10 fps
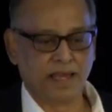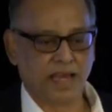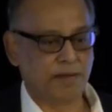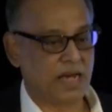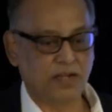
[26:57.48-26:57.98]

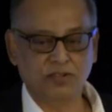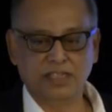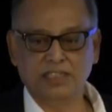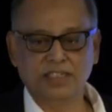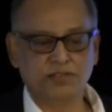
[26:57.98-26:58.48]
I mean, I don't
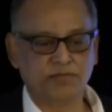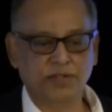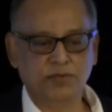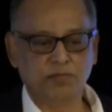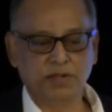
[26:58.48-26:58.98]
think we
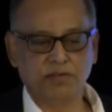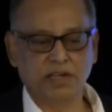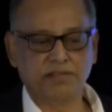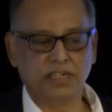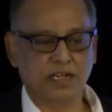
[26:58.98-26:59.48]
would be
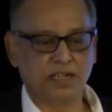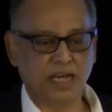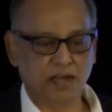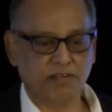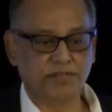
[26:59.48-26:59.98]
where we are
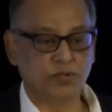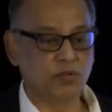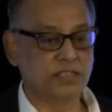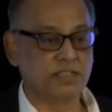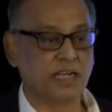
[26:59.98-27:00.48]
now if
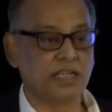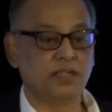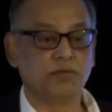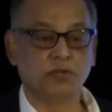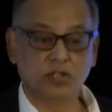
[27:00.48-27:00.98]

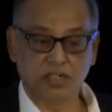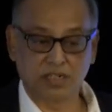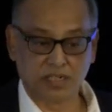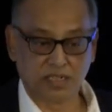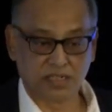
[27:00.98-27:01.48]
USAID
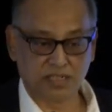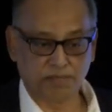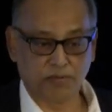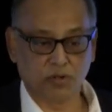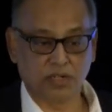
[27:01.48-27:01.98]
wouldn't
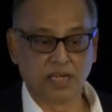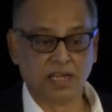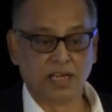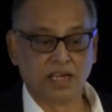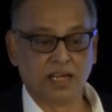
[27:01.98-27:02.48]
support
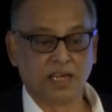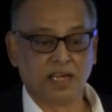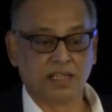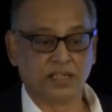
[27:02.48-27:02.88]
the